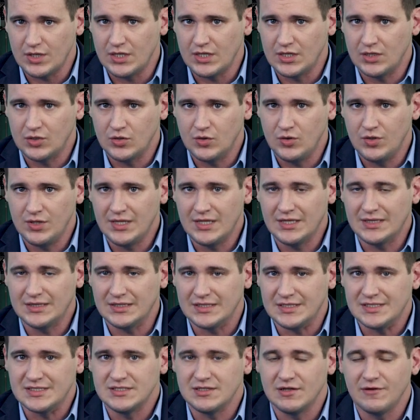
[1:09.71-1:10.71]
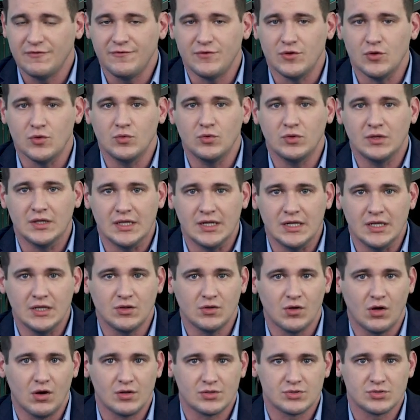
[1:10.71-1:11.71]
including at least a few
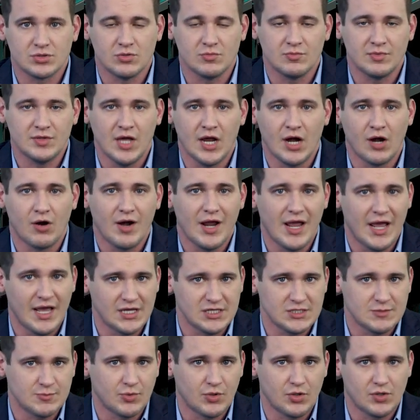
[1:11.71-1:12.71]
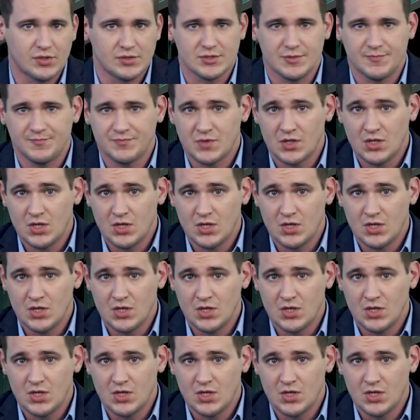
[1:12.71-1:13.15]
leading long-term care experts.